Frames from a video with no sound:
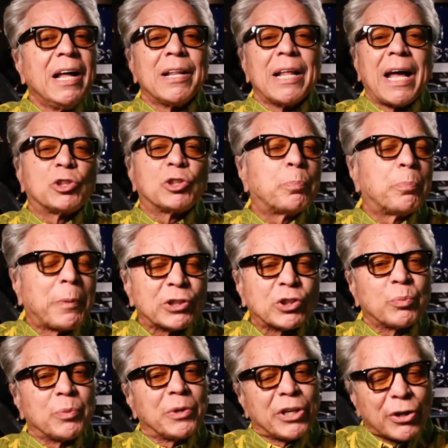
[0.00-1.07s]
as best
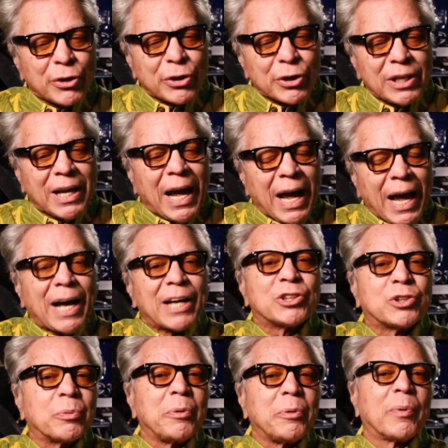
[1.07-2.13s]
we could as
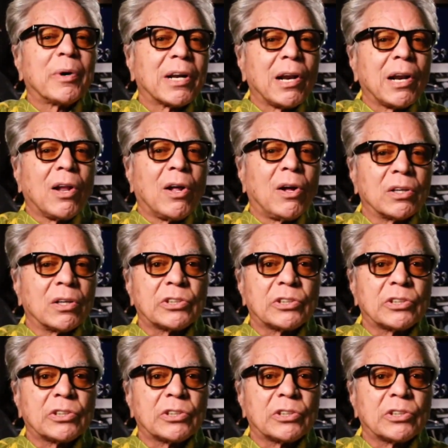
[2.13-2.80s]
we went along.